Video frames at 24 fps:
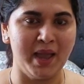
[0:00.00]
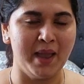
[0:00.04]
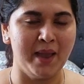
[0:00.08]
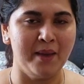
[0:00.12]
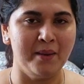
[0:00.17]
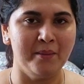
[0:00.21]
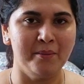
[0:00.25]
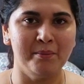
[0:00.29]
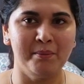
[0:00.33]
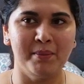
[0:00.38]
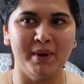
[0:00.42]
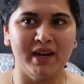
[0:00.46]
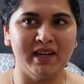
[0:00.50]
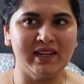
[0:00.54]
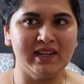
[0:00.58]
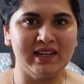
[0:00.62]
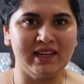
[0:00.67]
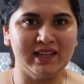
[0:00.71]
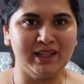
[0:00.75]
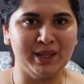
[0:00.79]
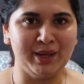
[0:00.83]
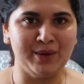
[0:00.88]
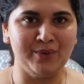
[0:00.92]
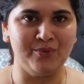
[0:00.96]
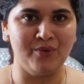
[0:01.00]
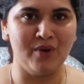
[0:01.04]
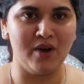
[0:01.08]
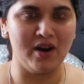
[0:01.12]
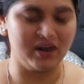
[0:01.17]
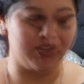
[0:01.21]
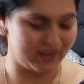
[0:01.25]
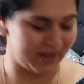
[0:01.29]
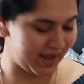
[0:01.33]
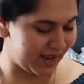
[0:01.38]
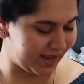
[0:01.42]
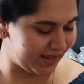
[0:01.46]
but nothing
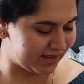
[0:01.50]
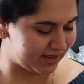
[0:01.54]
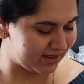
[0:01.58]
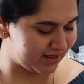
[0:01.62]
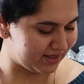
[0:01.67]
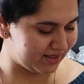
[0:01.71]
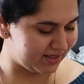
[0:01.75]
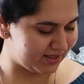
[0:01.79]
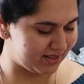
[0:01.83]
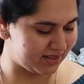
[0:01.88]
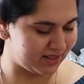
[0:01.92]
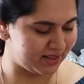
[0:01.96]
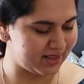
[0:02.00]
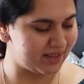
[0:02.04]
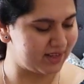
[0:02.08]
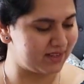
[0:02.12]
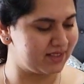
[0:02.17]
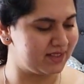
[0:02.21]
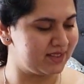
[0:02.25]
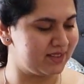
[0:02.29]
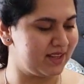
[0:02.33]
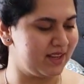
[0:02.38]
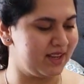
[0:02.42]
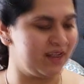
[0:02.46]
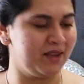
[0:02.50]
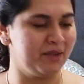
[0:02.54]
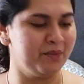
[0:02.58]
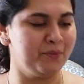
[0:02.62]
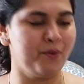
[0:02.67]
worked like this